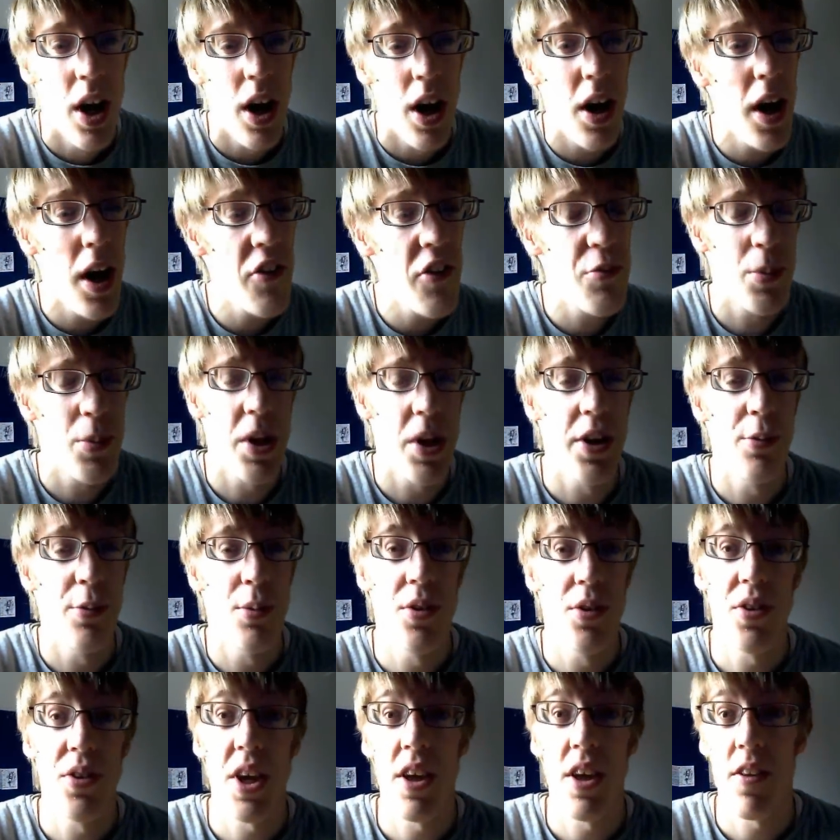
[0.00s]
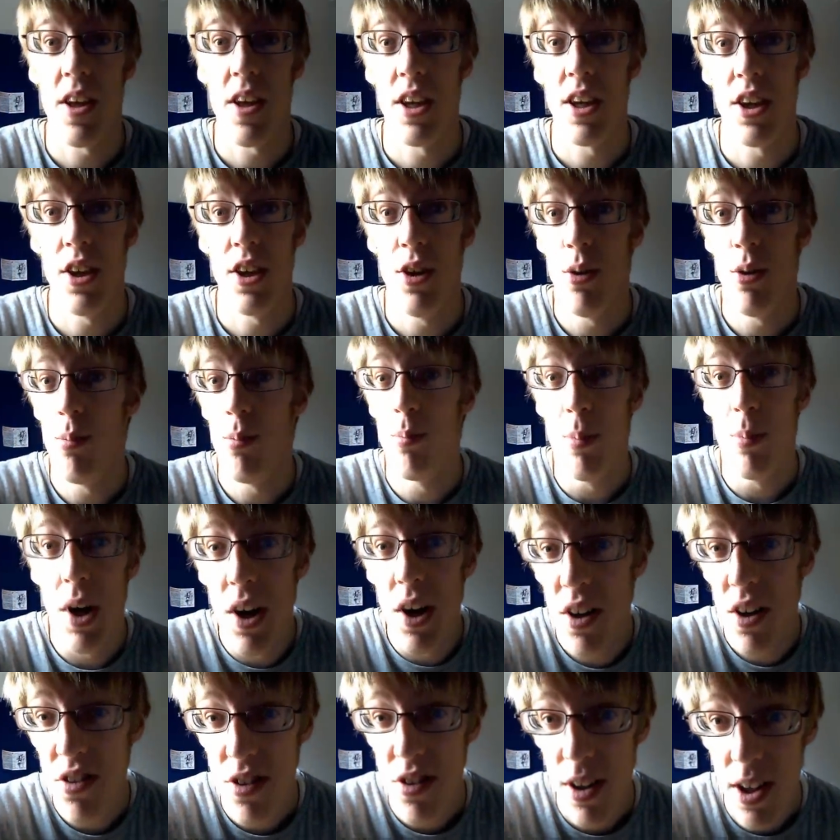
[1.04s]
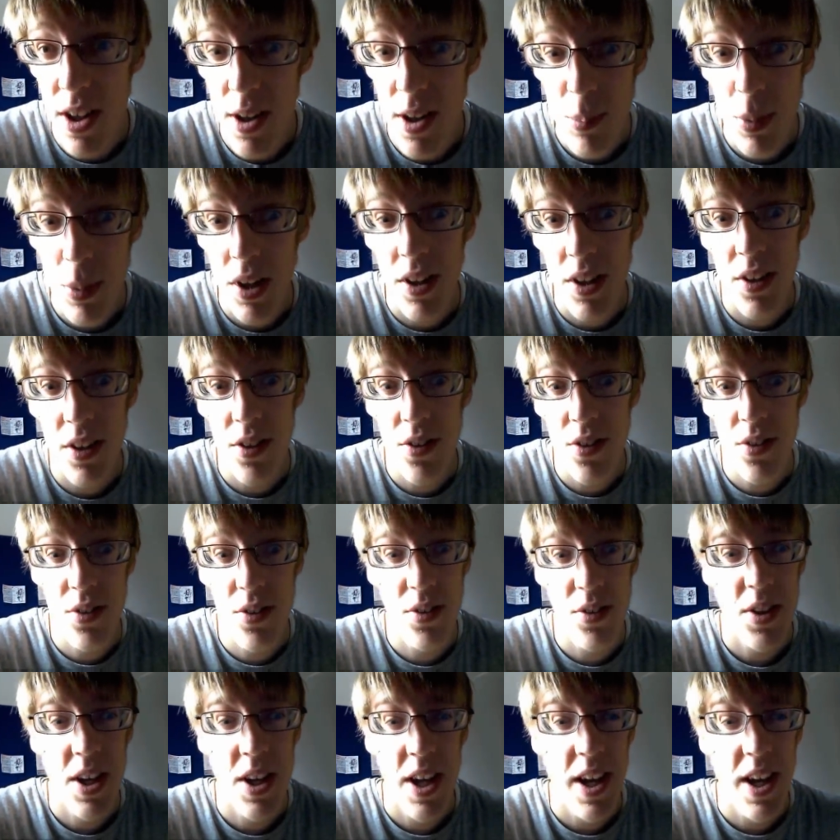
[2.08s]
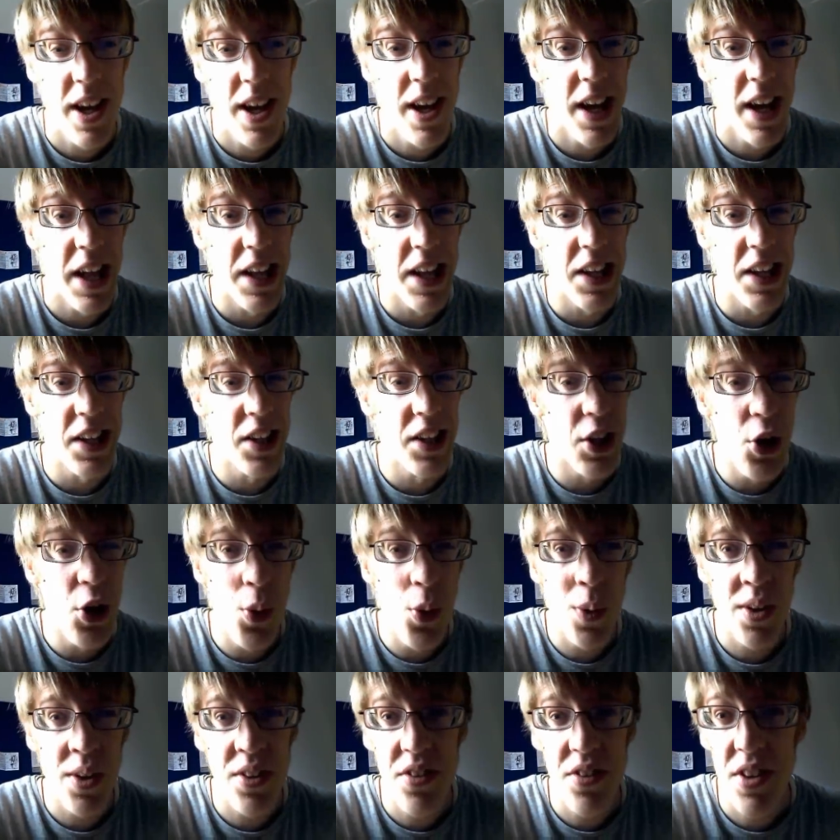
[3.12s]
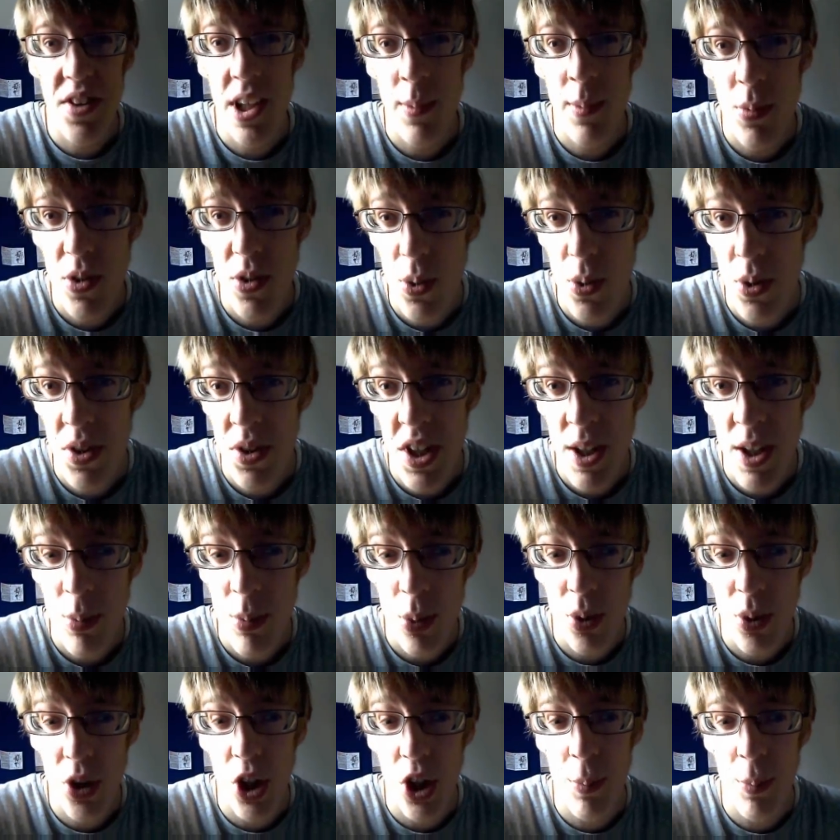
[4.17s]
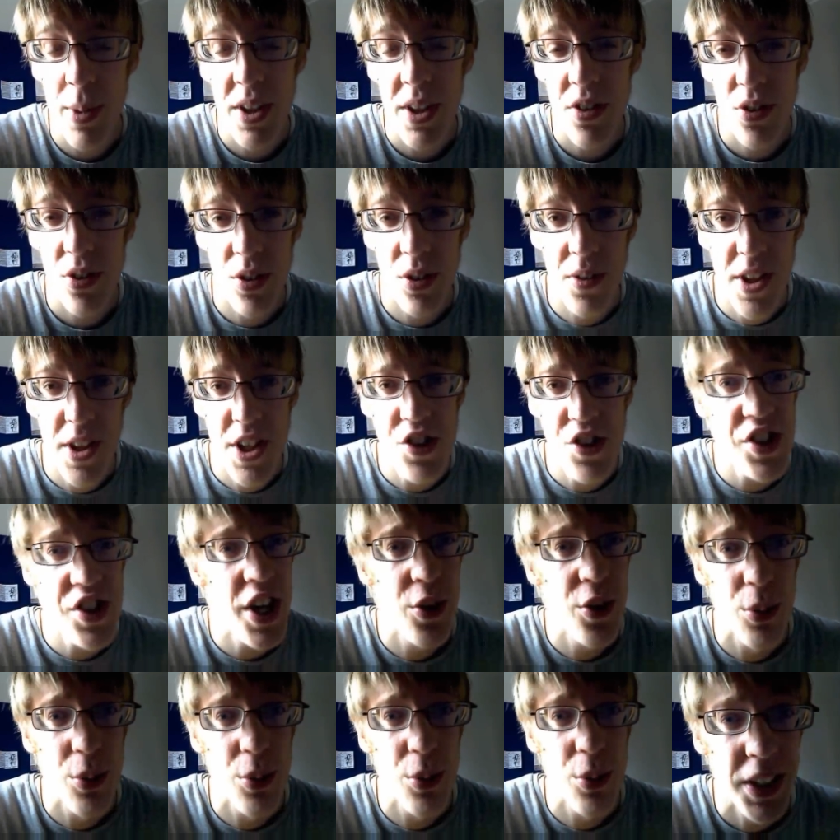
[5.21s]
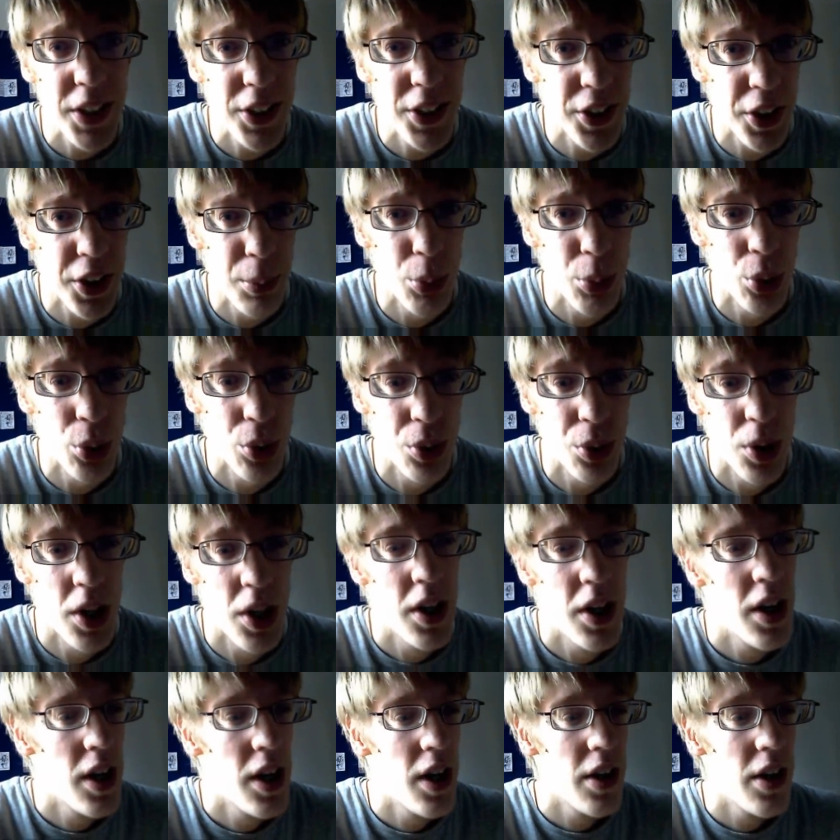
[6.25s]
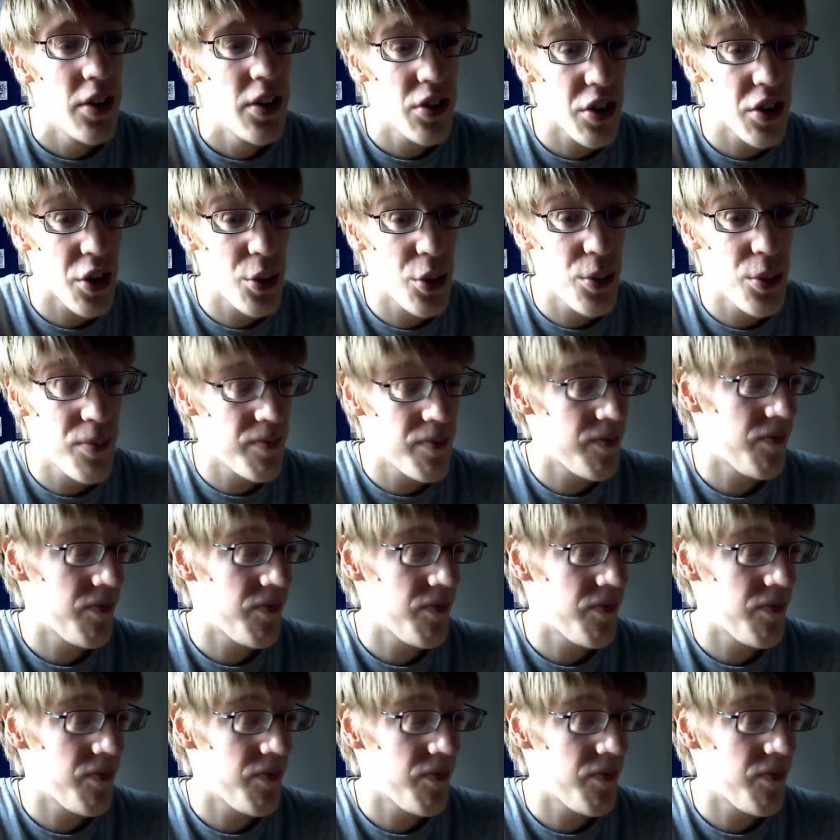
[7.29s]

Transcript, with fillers: I haven't been able to say thank you personally because no one seems to enable comments on their channel page anymore. So